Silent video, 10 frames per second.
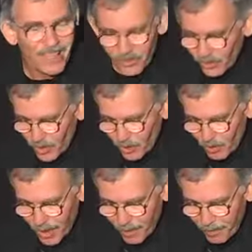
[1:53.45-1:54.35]

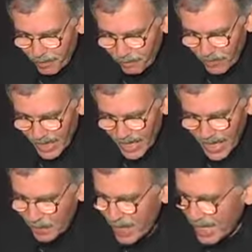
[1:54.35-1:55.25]
So
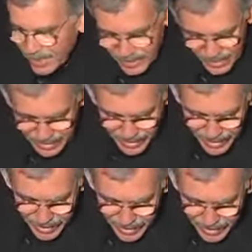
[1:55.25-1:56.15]
anyway, as a
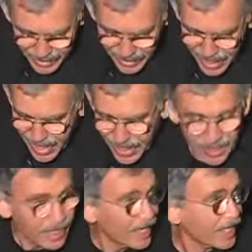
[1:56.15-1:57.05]
kid,
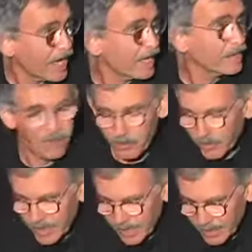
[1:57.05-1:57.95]
I kind of could
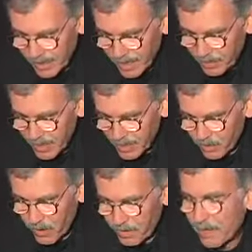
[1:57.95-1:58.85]
relate to that because
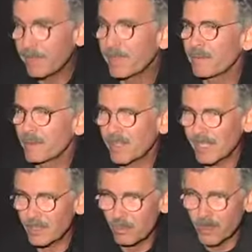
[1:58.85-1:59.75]
one of my favorite
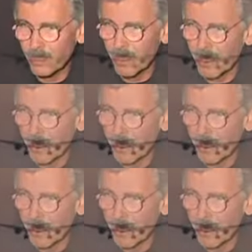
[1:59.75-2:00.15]
things was